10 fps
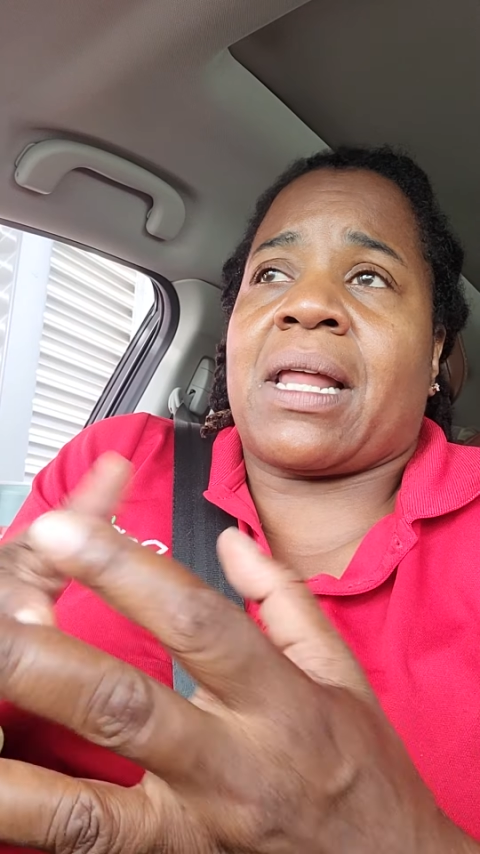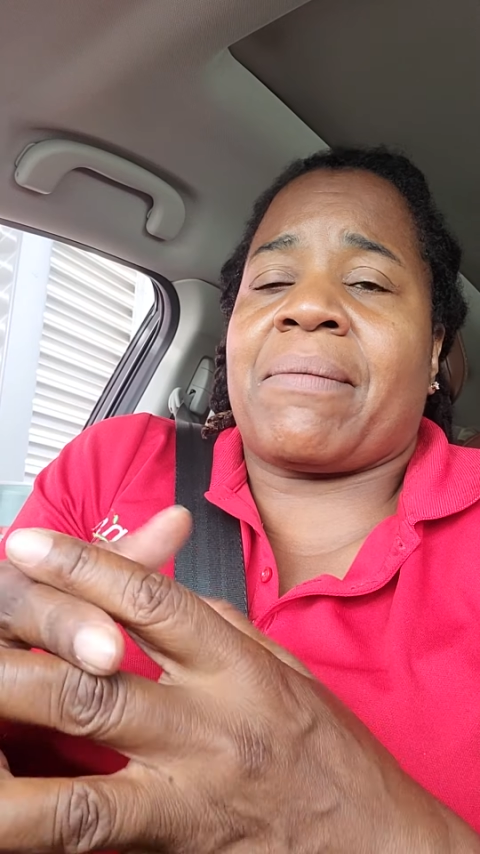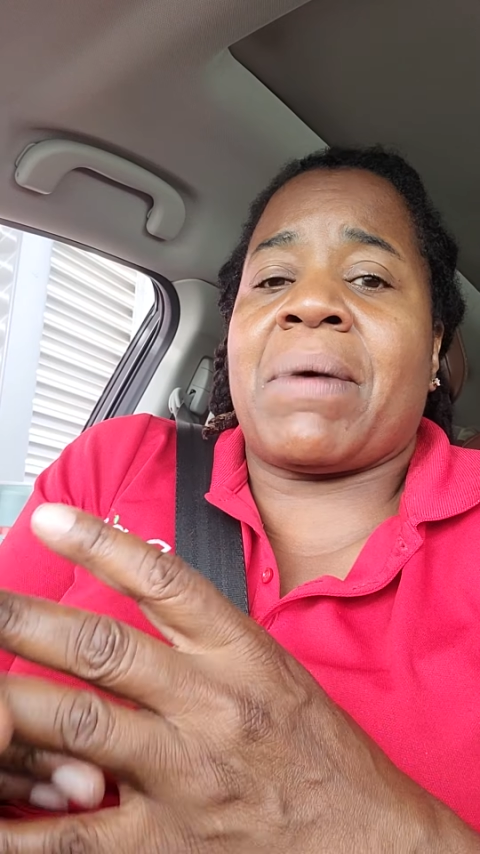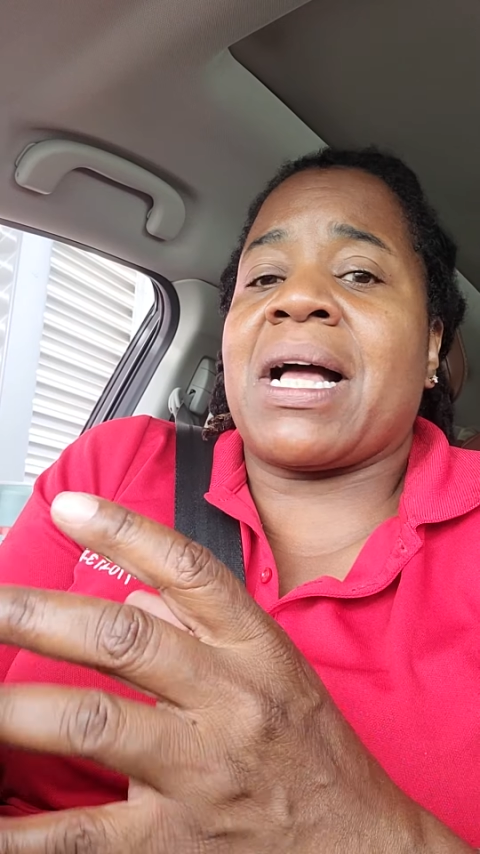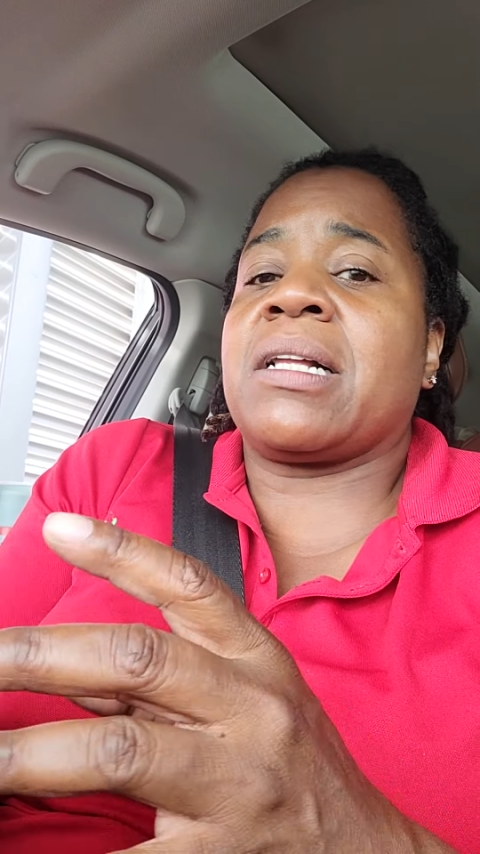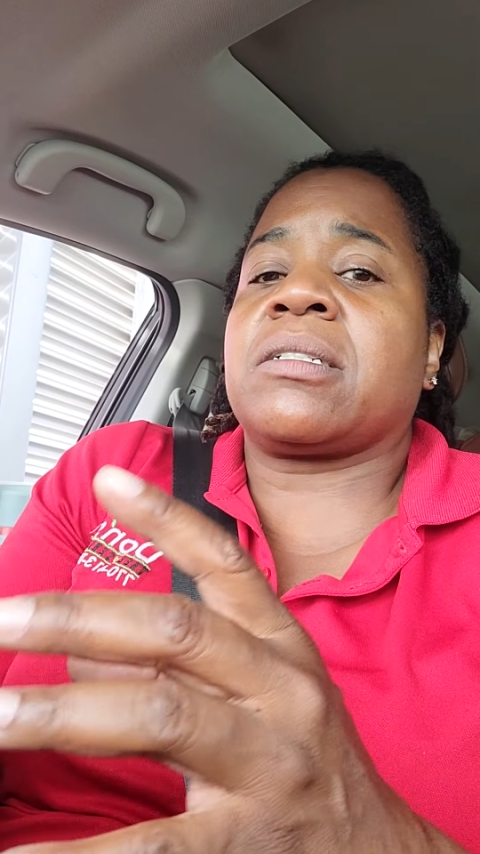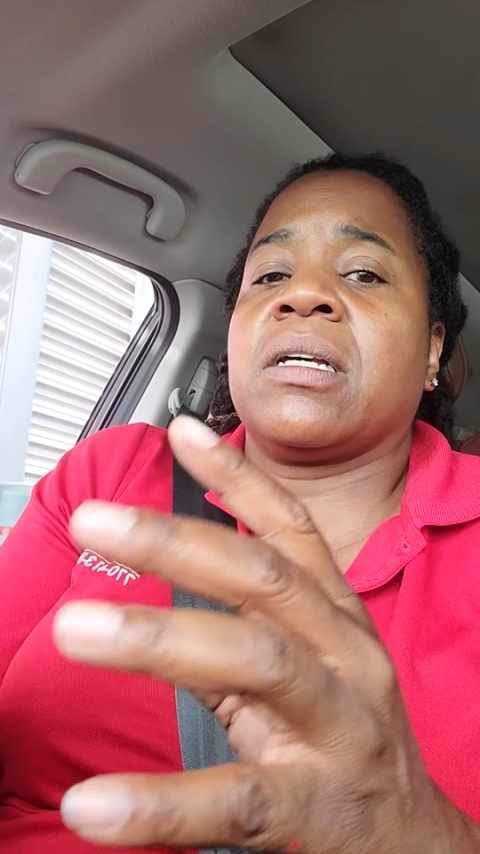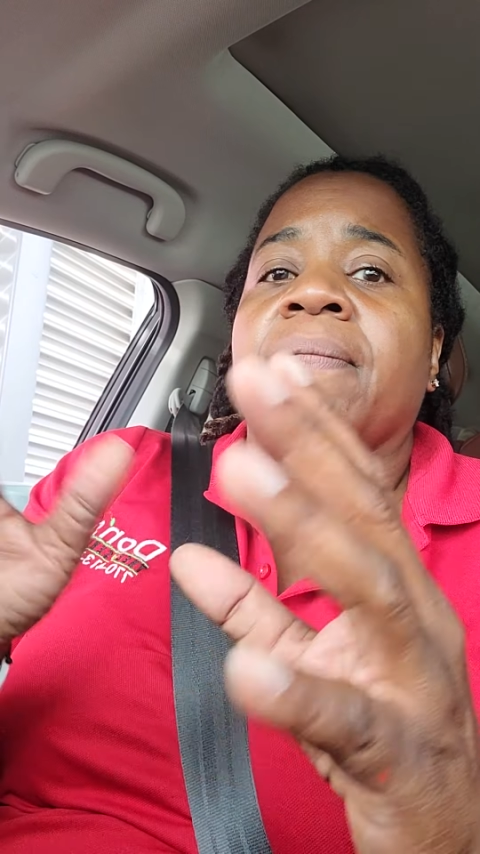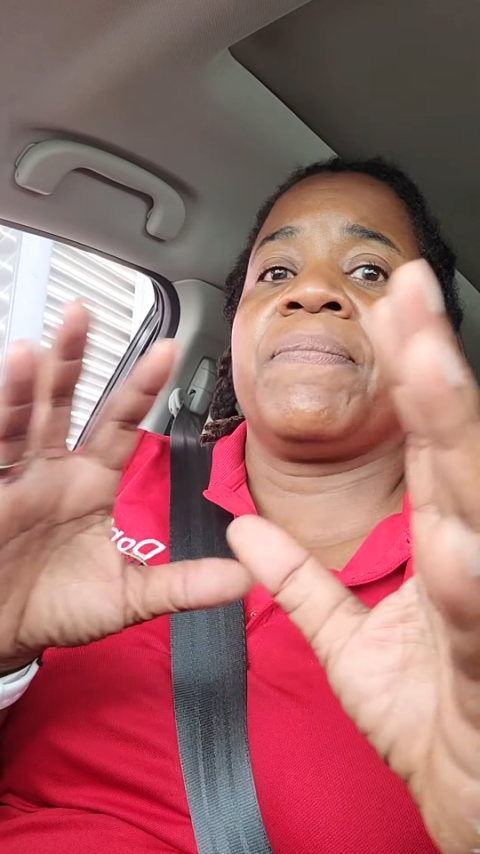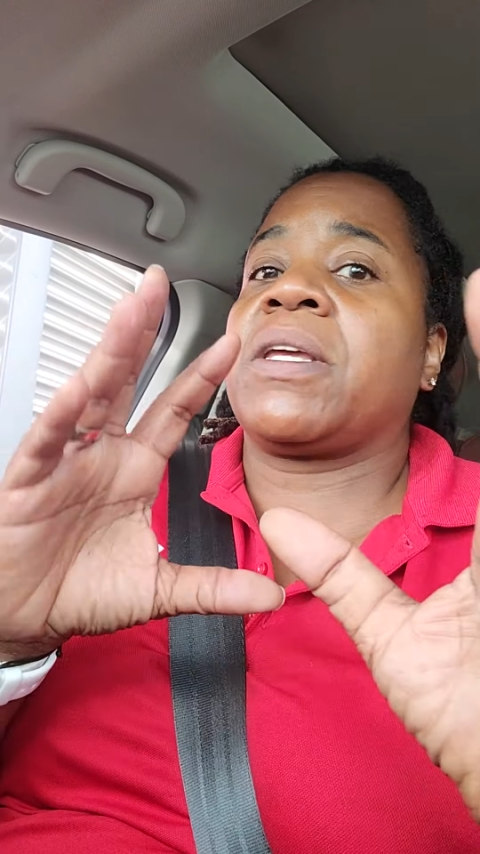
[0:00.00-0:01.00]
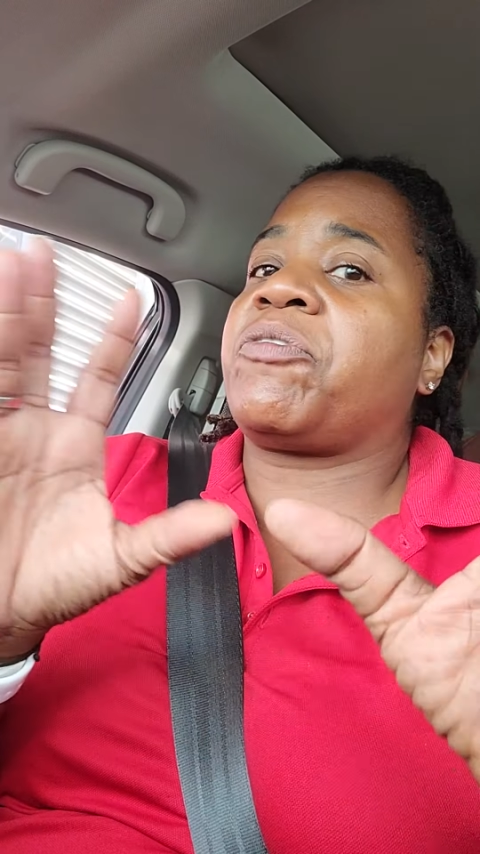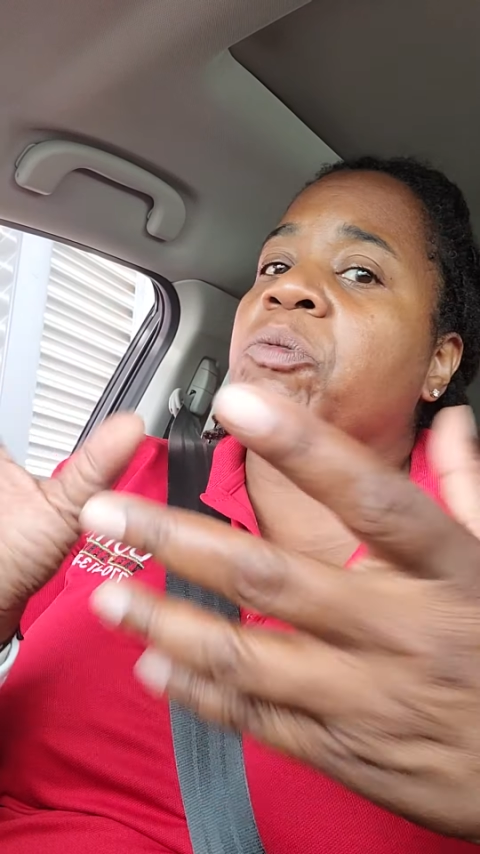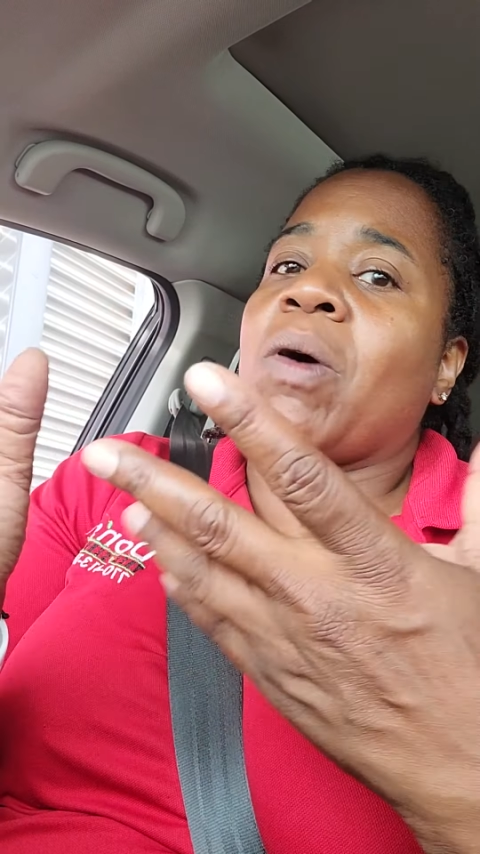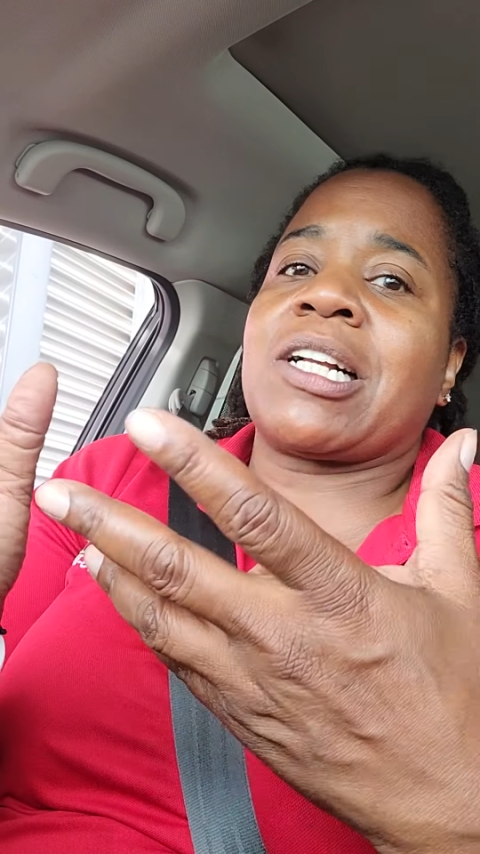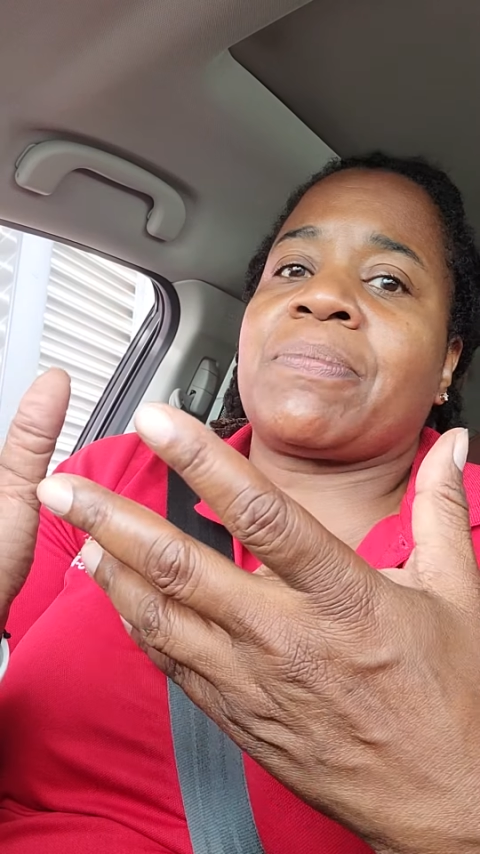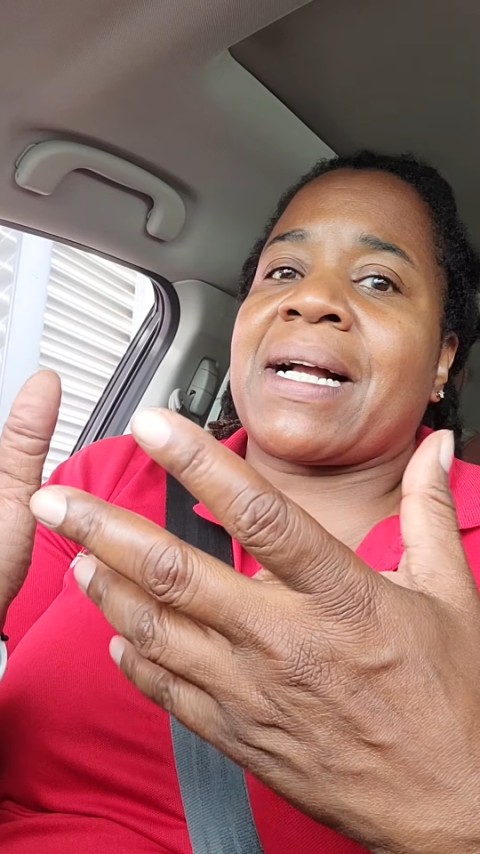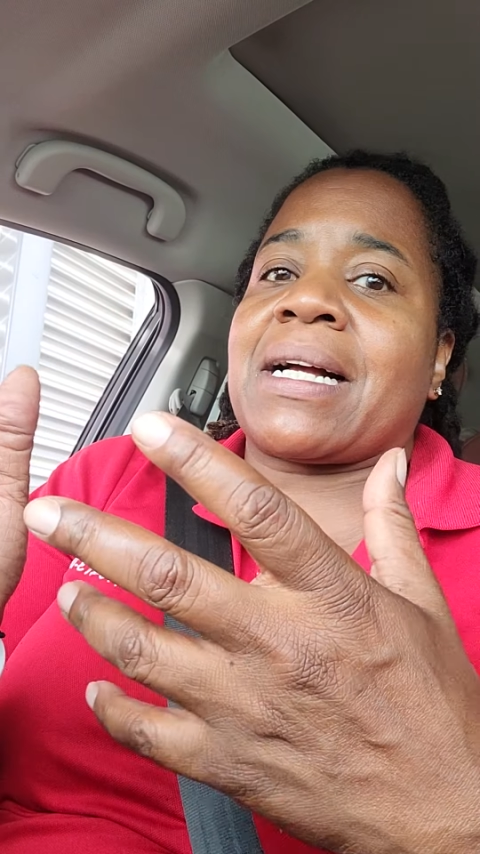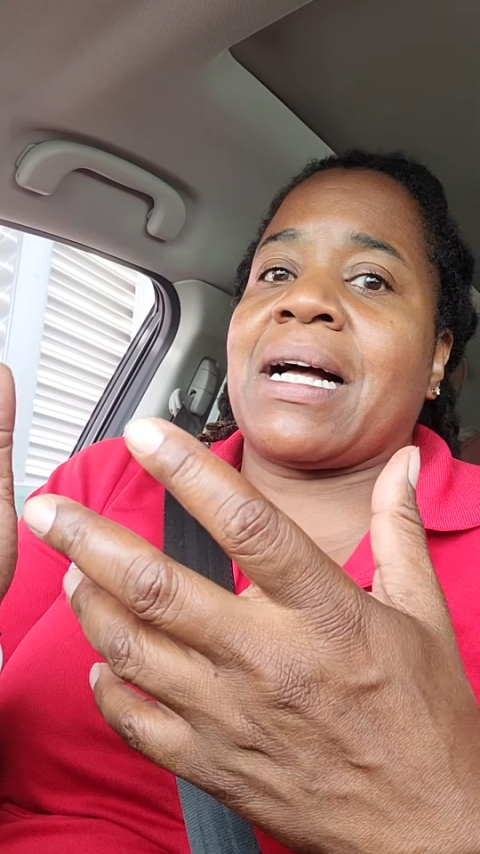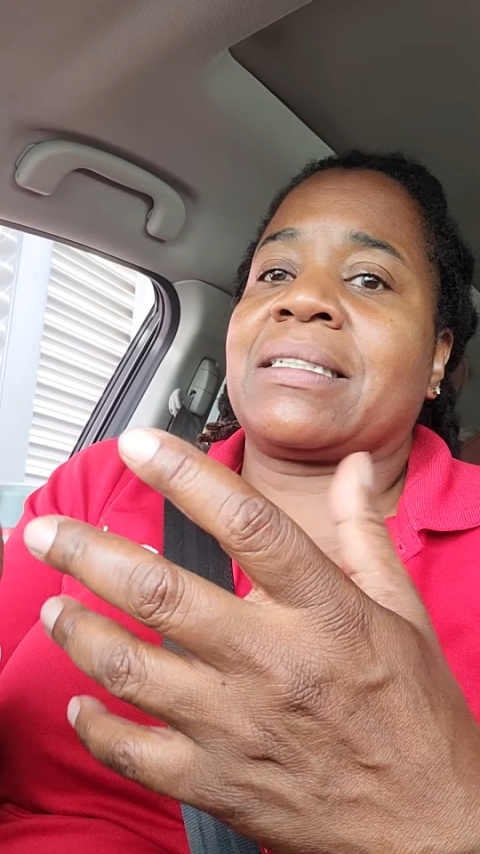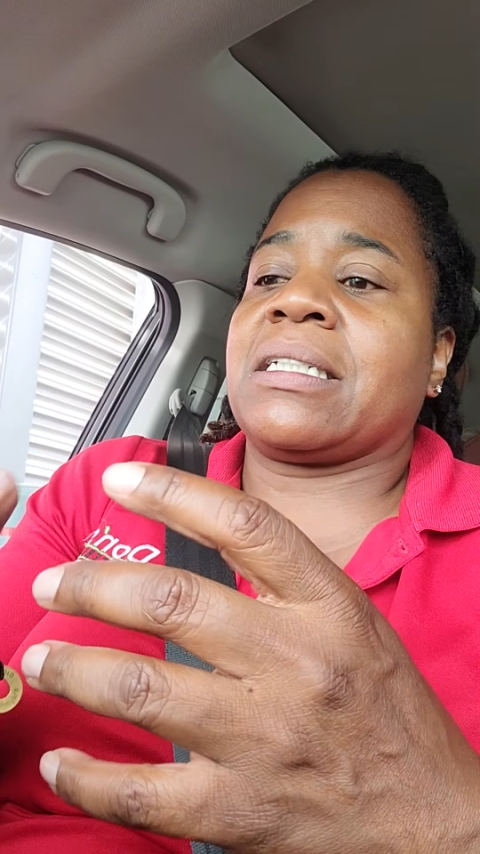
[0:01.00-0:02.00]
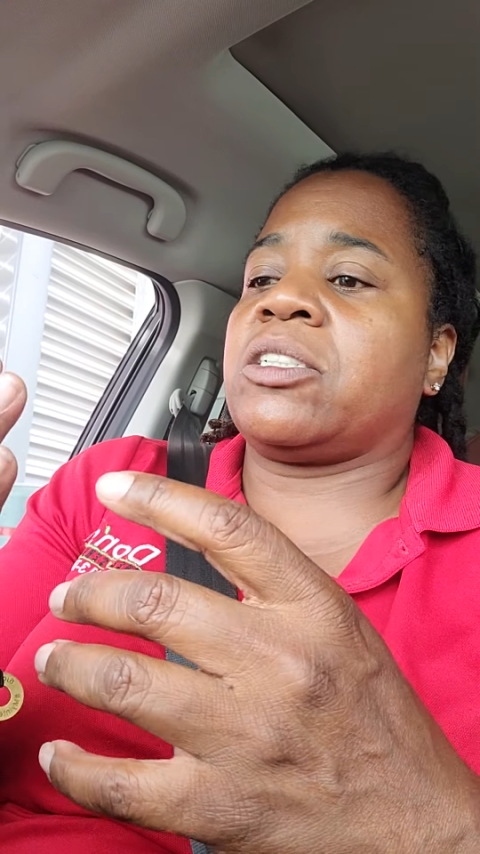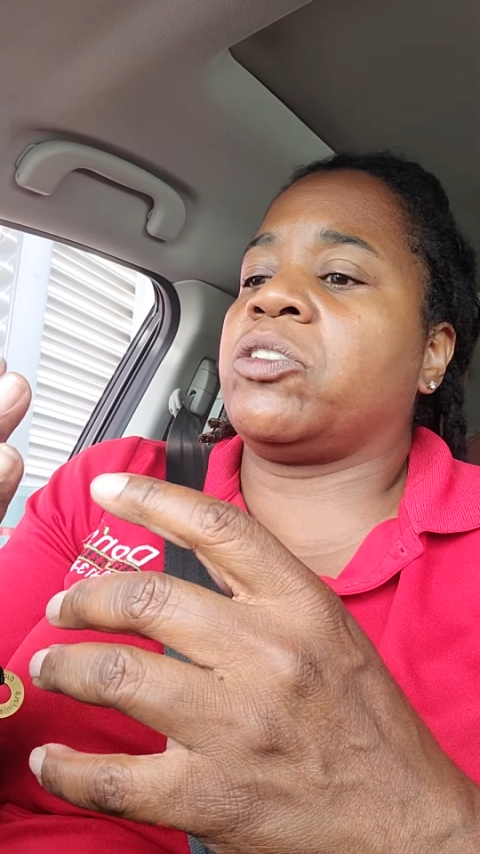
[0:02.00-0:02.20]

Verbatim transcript: Like mine's, if you watch my content,